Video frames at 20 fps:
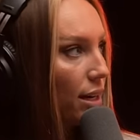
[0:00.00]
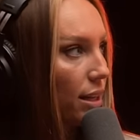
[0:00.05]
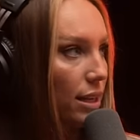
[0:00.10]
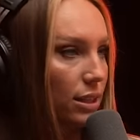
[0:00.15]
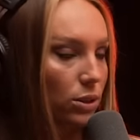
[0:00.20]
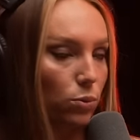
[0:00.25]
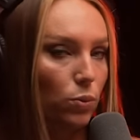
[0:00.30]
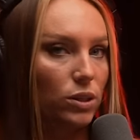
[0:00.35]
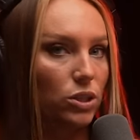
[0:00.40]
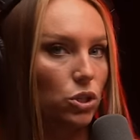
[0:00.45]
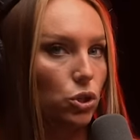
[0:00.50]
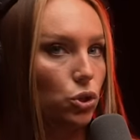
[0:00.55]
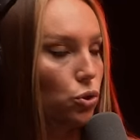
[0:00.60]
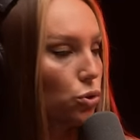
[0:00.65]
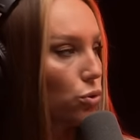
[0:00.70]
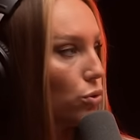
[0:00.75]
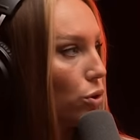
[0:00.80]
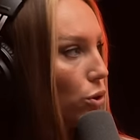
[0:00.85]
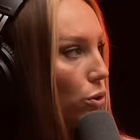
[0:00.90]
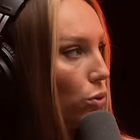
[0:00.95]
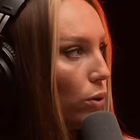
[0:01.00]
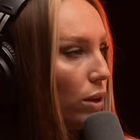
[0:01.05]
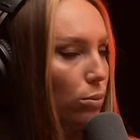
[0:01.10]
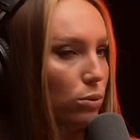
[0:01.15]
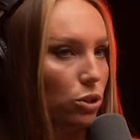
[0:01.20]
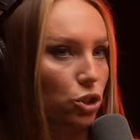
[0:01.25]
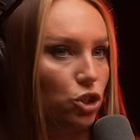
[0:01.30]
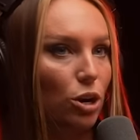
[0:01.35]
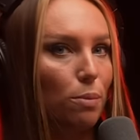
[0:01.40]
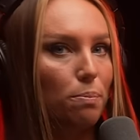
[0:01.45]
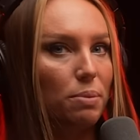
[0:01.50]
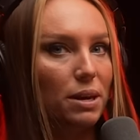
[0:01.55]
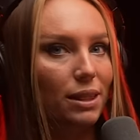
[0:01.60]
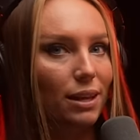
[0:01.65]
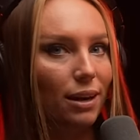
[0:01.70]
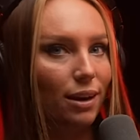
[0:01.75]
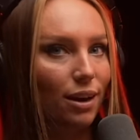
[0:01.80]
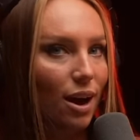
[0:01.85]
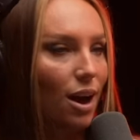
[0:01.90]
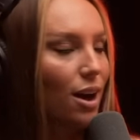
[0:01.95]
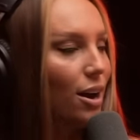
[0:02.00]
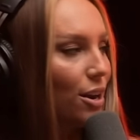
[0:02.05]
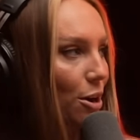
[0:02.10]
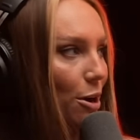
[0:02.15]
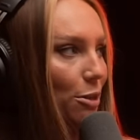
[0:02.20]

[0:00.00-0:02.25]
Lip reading: This wasn't true. He was jumping the gun